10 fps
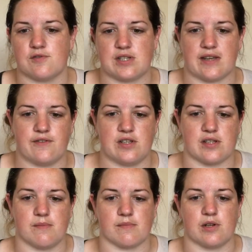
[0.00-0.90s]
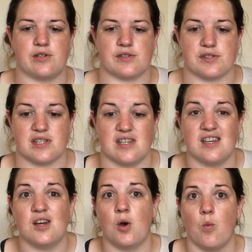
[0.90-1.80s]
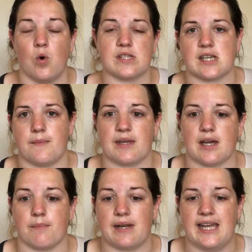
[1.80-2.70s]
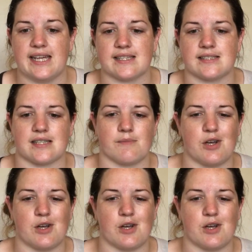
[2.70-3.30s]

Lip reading: I've already given you some clues as to what's coming up next.